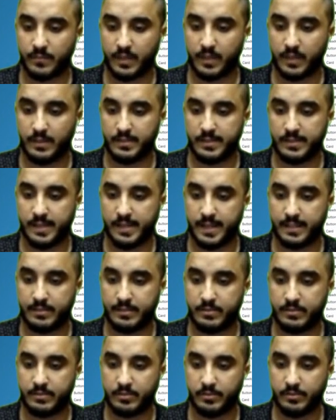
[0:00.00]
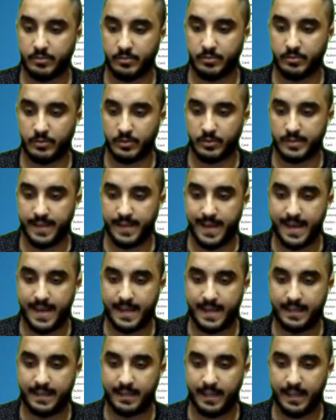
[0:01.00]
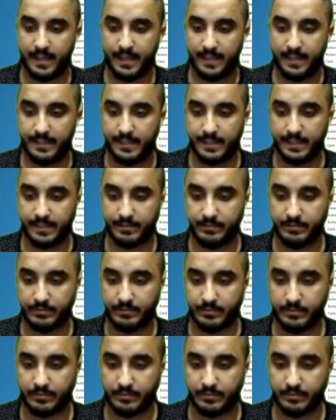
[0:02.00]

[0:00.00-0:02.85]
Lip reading: it said to just add a div